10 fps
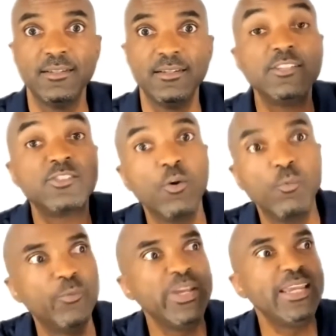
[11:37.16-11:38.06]
And so
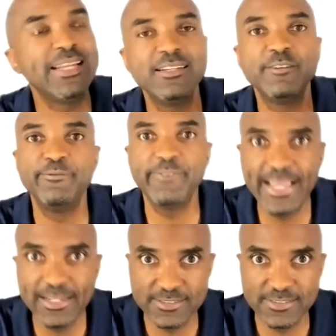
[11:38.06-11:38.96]
when we get into
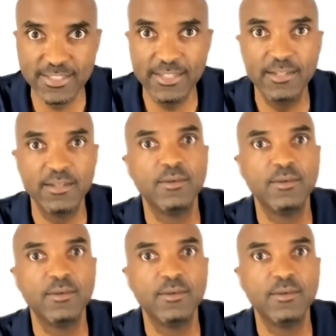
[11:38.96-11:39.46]
fantasy,